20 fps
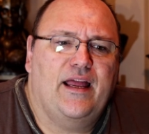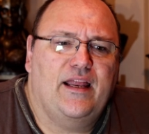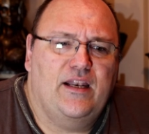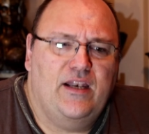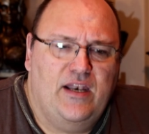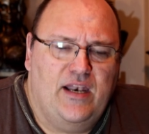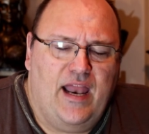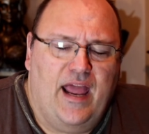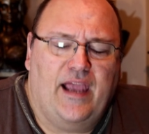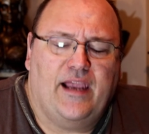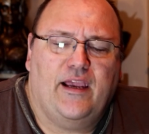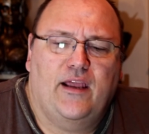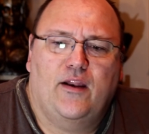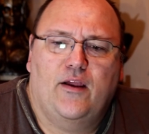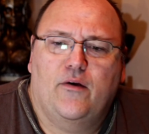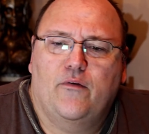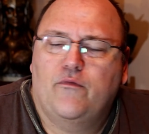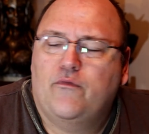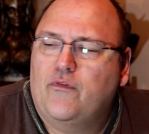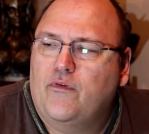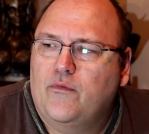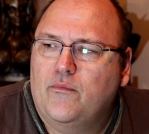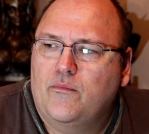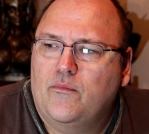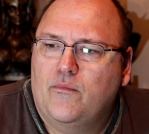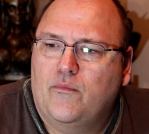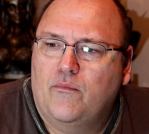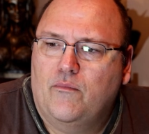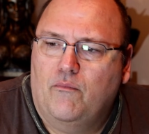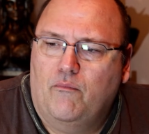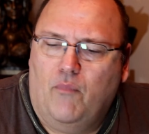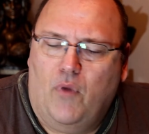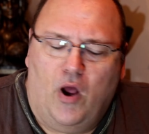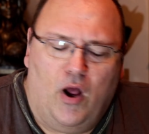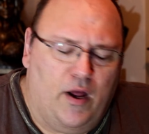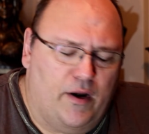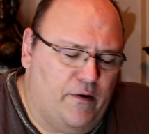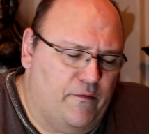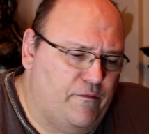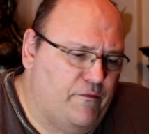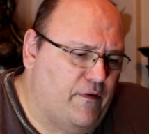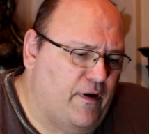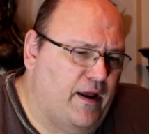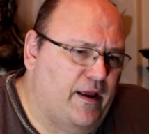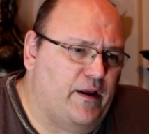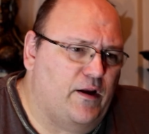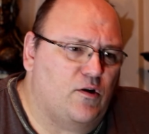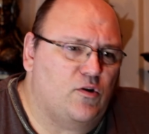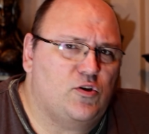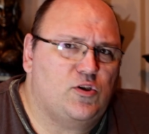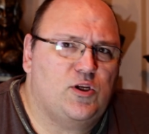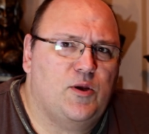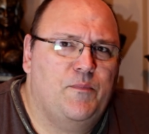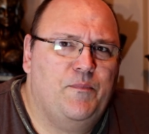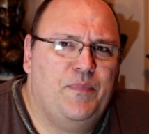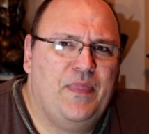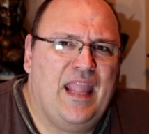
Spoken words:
negative modifiers?